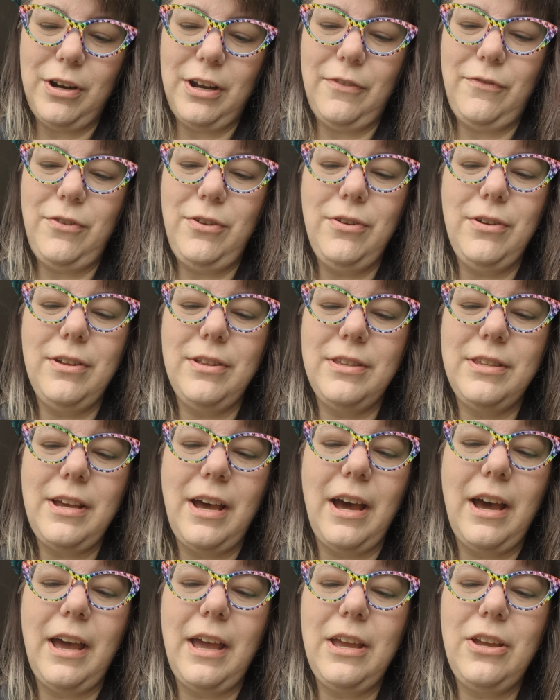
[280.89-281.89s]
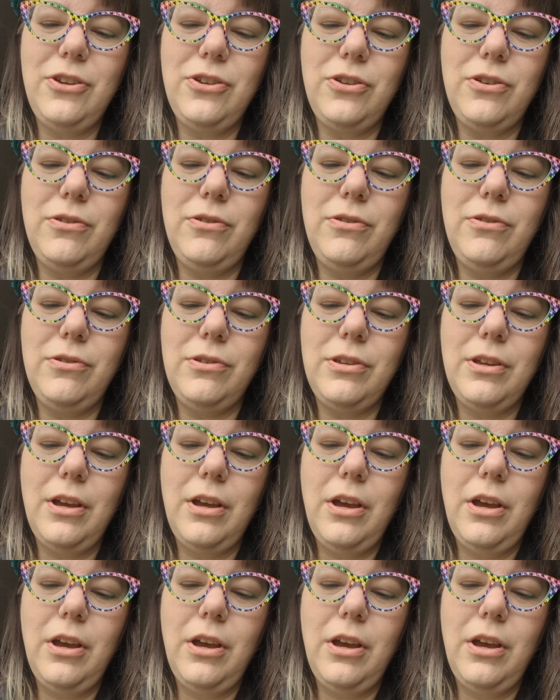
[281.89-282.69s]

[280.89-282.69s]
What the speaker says: If you can tie shoes,